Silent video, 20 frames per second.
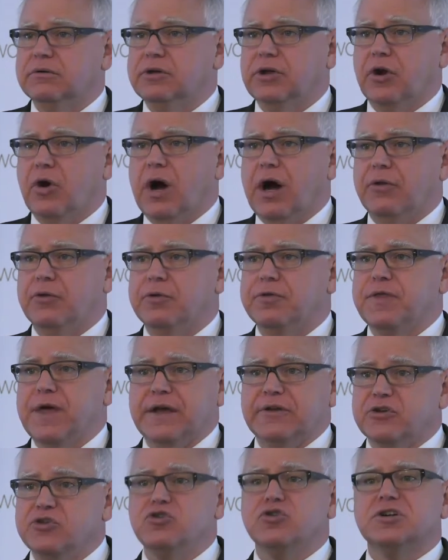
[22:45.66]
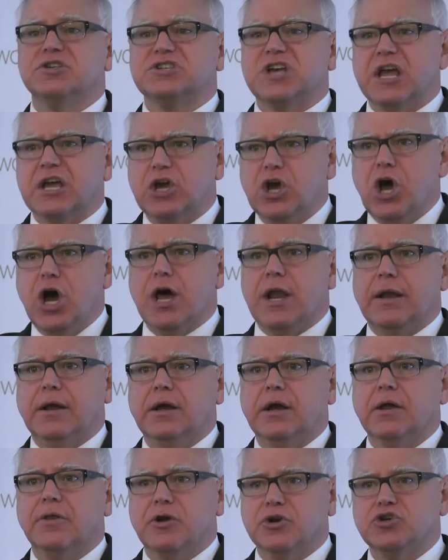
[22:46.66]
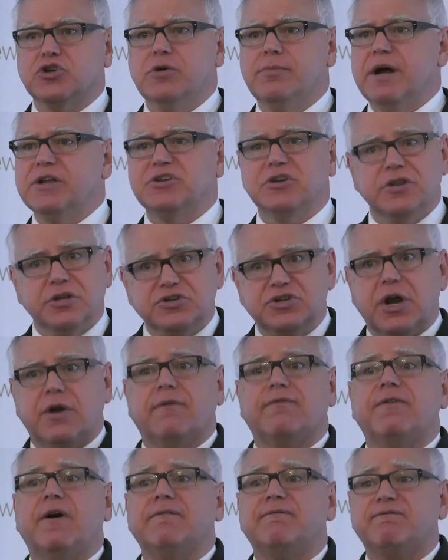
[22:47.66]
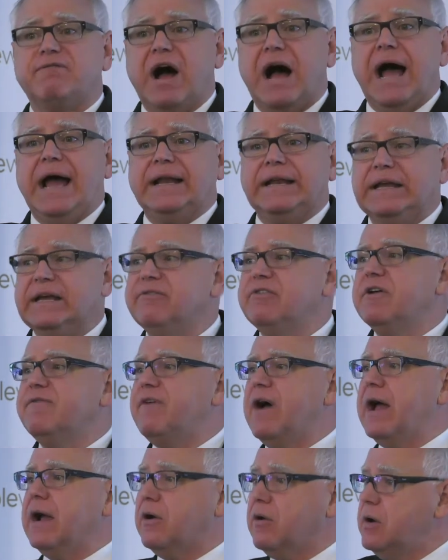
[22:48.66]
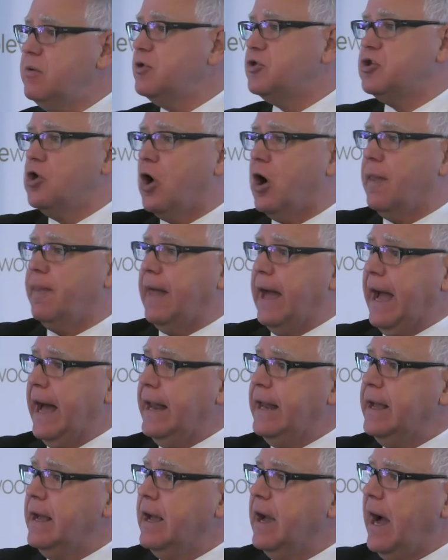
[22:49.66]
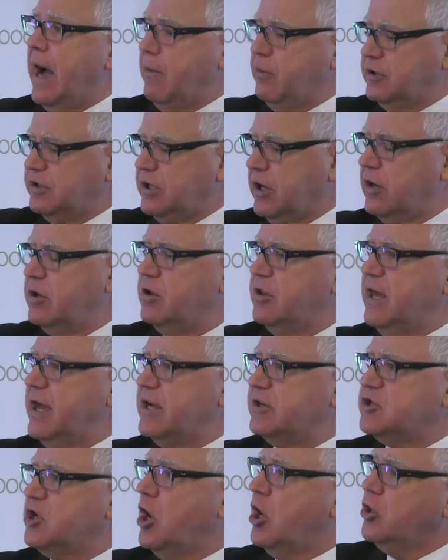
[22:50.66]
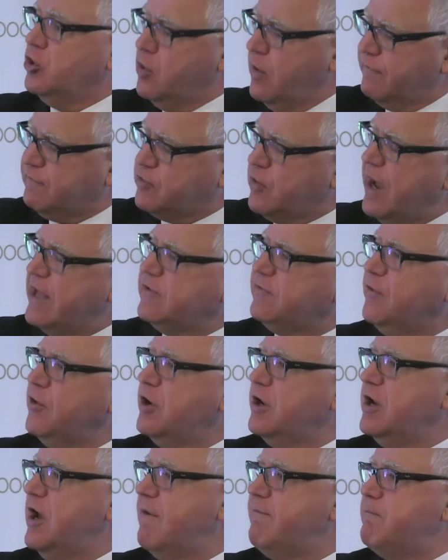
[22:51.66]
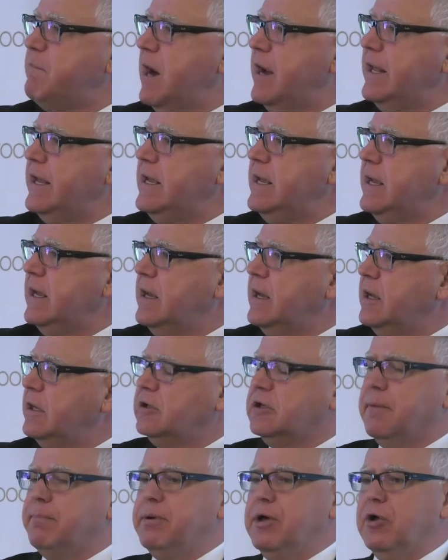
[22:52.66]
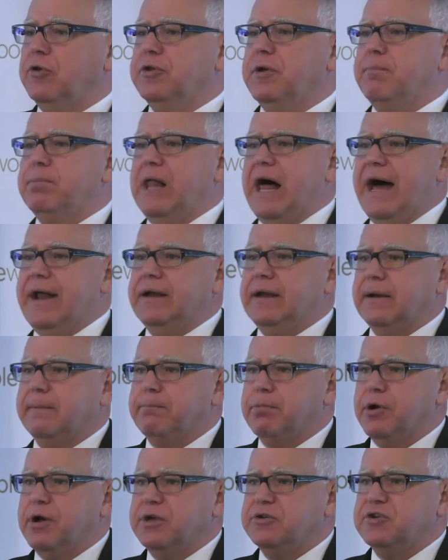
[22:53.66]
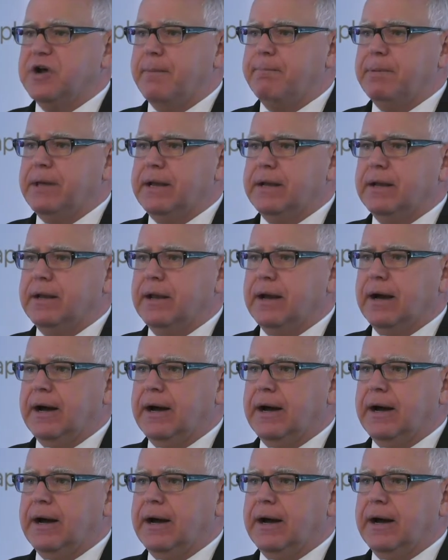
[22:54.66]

other things. And you can say, good, there's too much in the general fund. Fine. Even if I agree with you on that, I would tell you this. You have transferred enough money to build the Blotnick Bridge up in